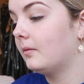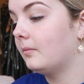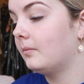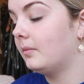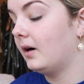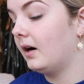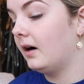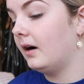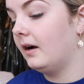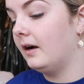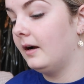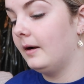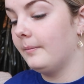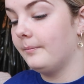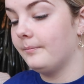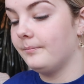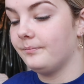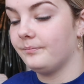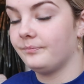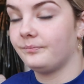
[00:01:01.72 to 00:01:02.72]
but
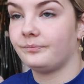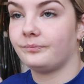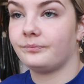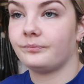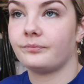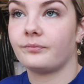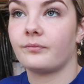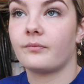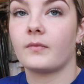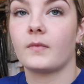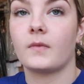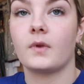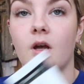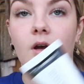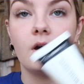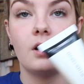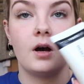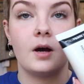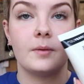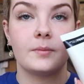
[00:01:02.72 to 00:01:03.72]
I'm
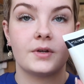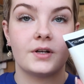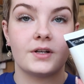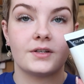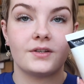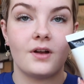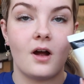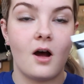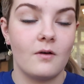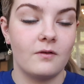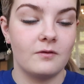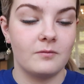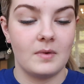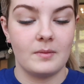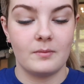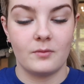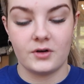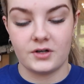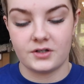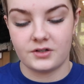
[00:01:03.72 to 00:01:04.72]
going to start off with my
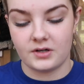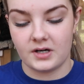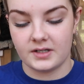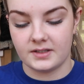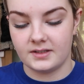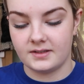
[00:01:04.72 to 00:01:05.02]
moisturiser.